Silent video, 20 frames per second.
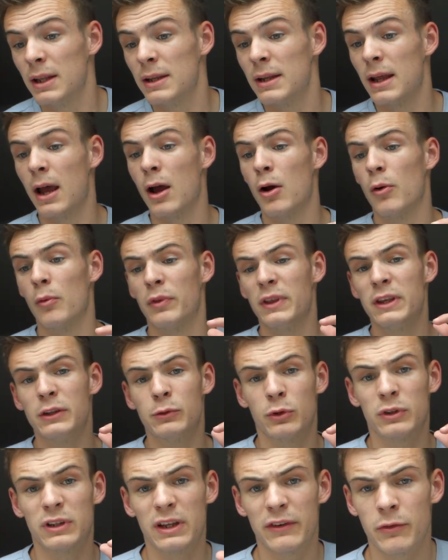Now these
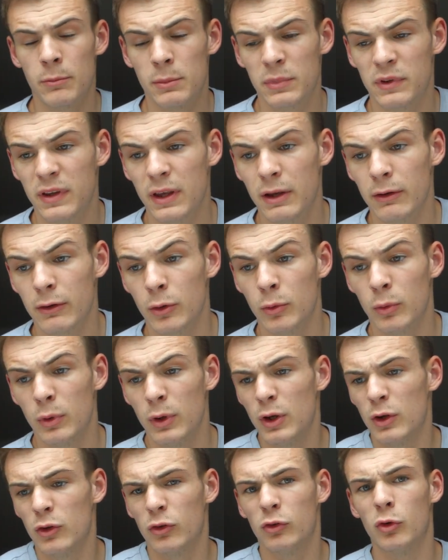are a different material,
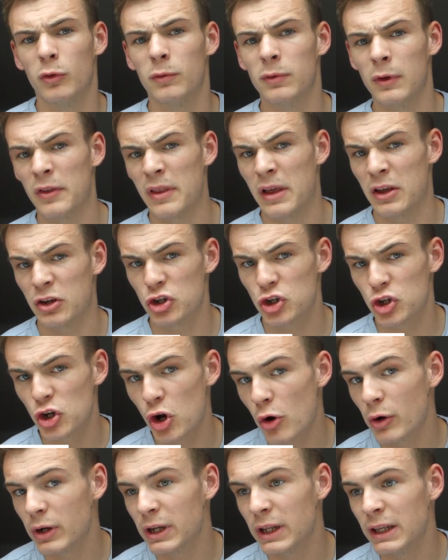sort of like that
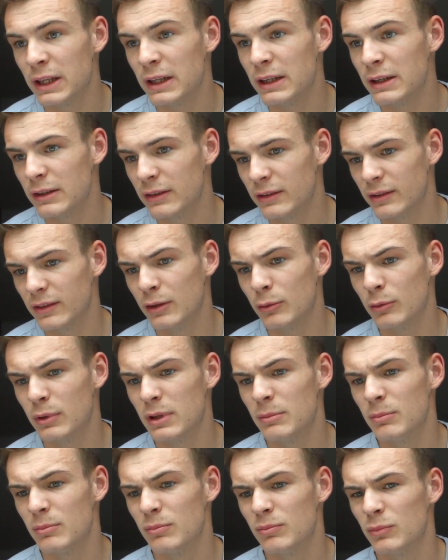shiny,
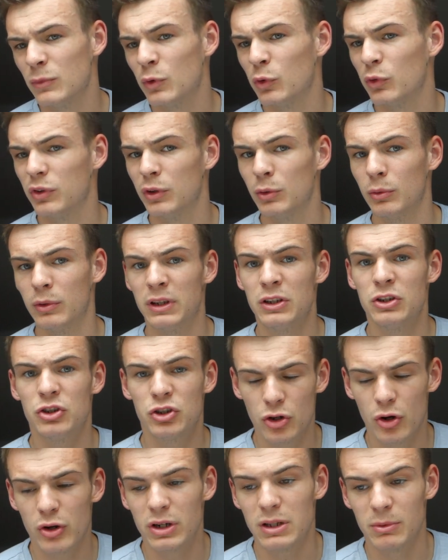silky, not silky,
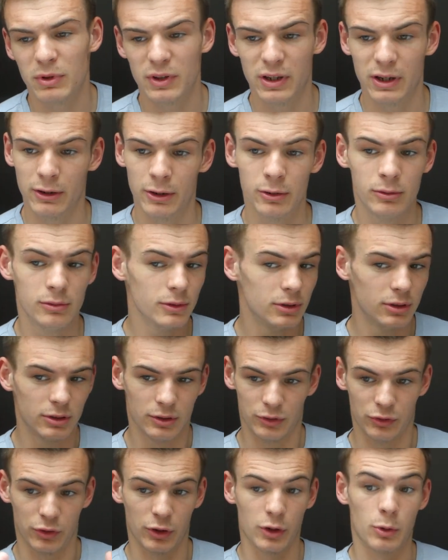shiny material. But
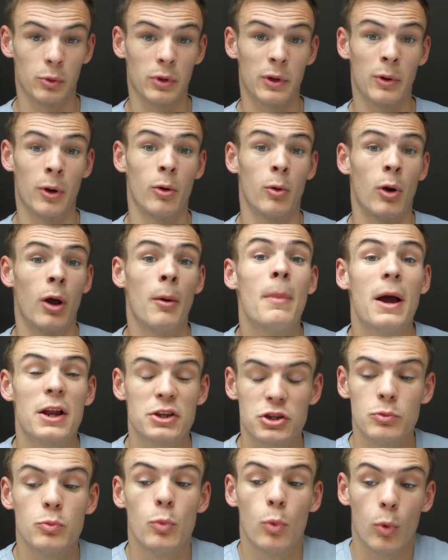I don't know what they are.
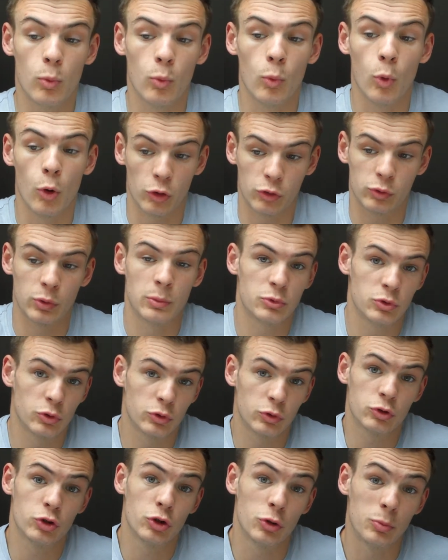Imagine what swim
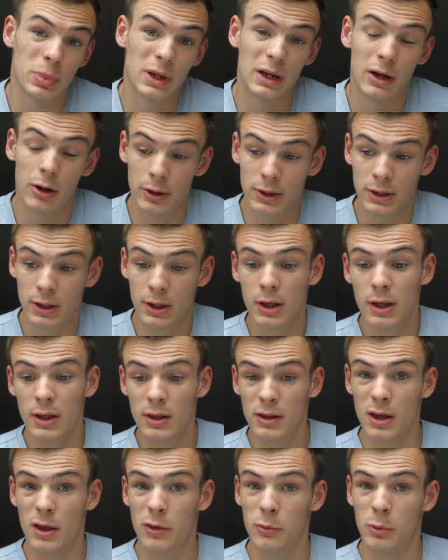shorts should be like.
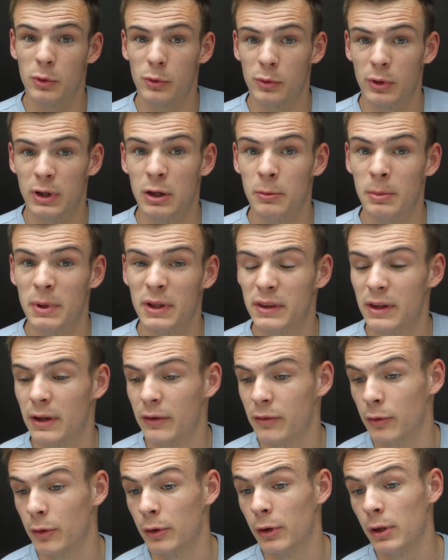The other ones are a little bit
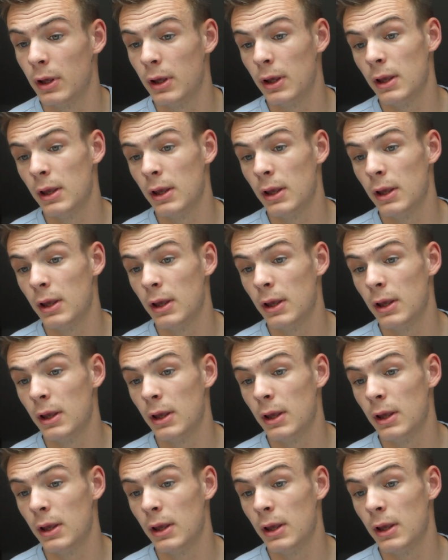different.